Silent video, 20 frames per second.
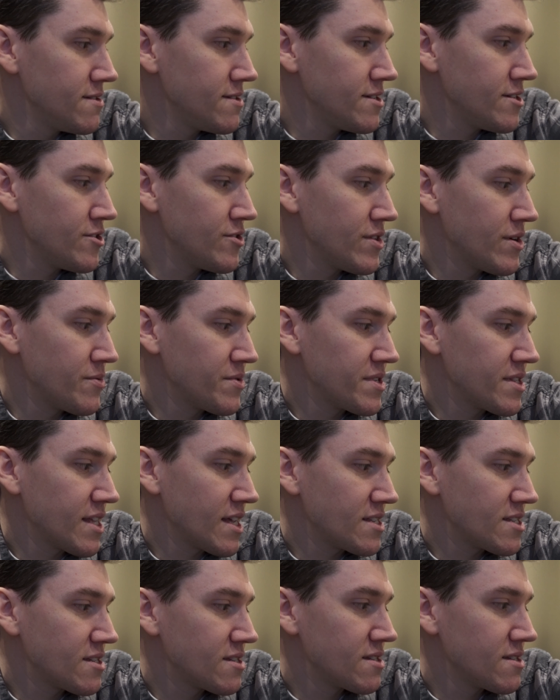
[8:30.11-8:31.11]
you know that was
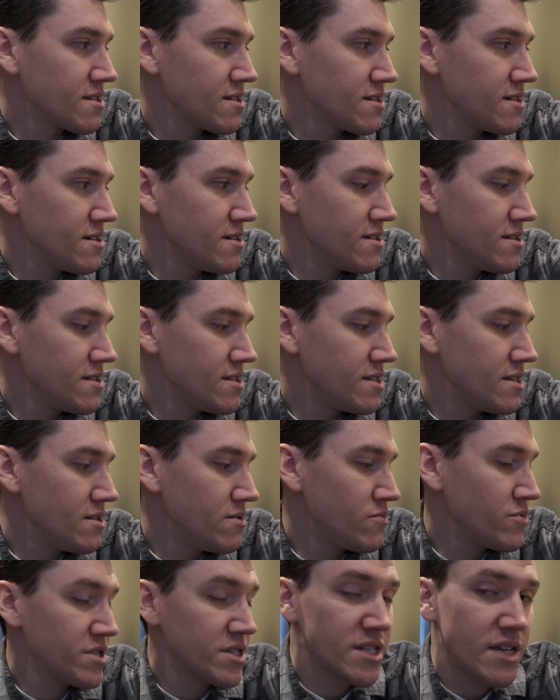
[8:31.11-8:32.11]
that's
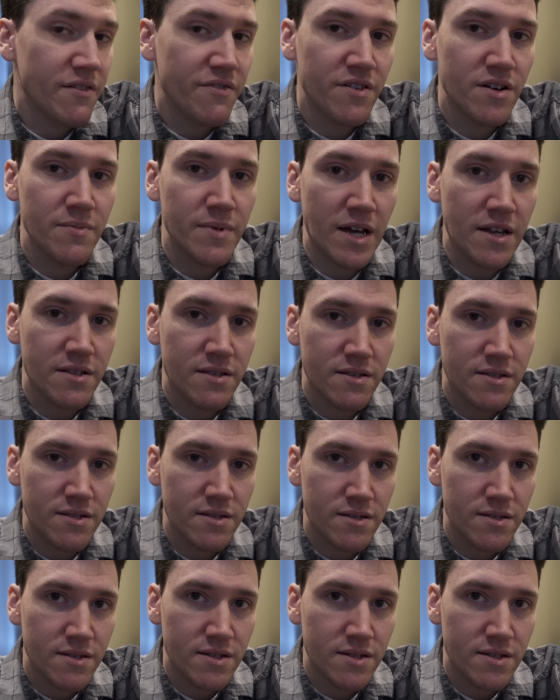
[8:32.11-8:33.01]
was different about